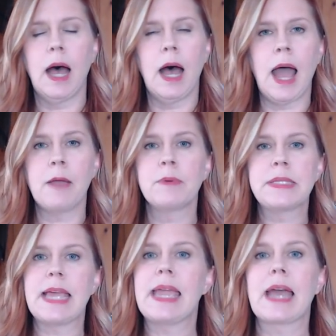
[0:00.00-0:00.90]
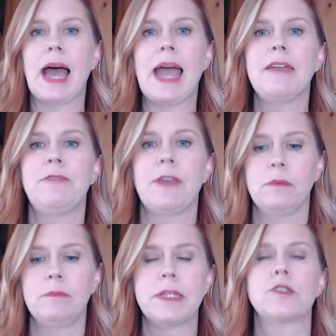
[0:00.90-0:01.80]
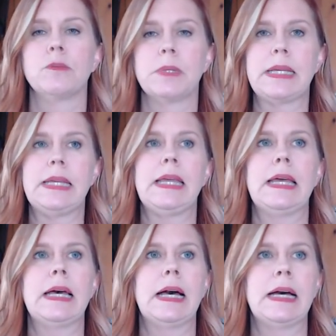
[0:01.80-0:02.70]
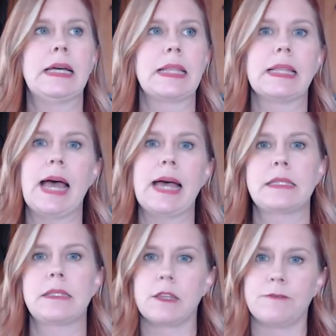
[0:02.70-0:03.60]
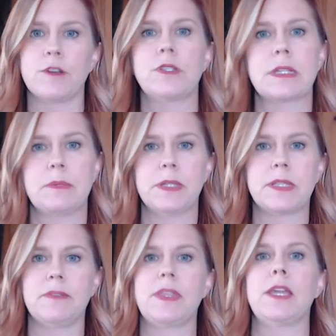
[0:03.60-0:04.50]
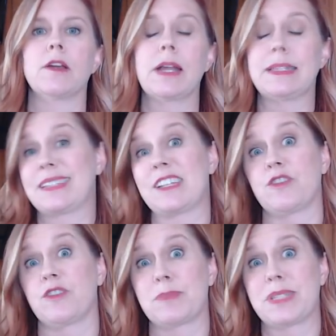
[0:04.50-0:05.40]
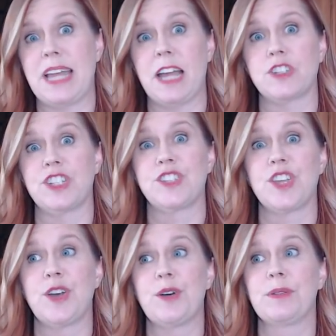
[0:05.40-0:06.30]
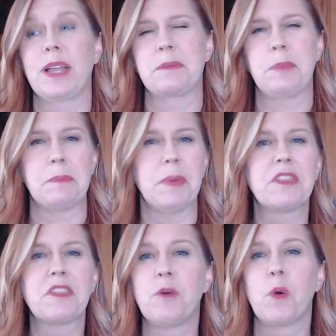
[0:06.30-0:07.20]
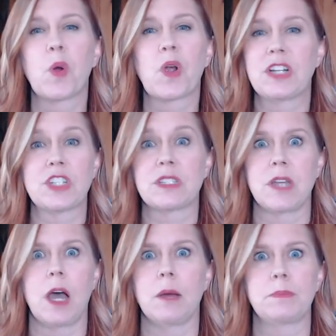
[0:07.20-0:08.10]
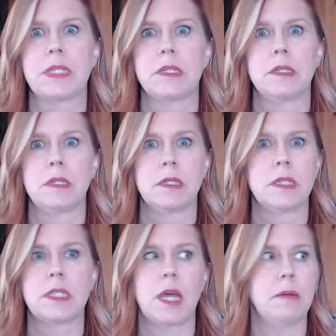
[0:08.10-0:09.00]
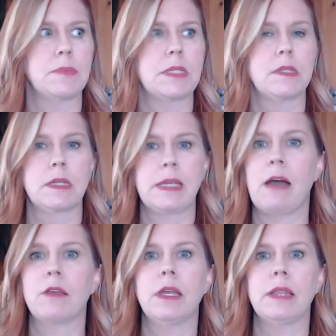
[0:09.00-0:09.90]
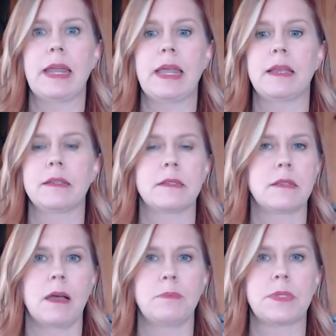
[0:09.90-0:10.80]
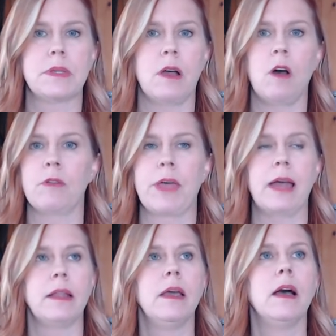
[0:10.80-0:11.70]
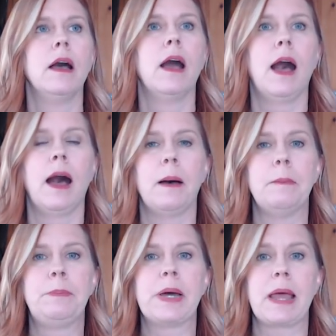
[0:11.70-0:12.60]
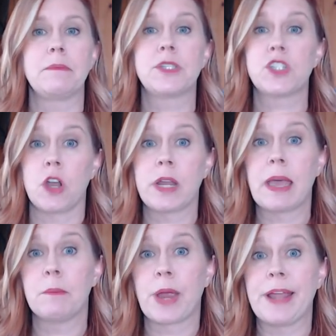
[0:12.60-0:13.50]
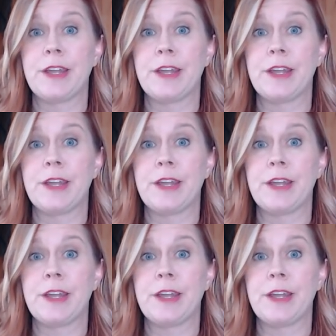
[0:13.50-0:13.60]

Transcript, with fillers: I was saying I failed miserably uh, the last the first six months of the year at Stitch from Stash, and so like by month four, I just stopped, stopped calculating, stopped all that. Um, but I'm starting up brand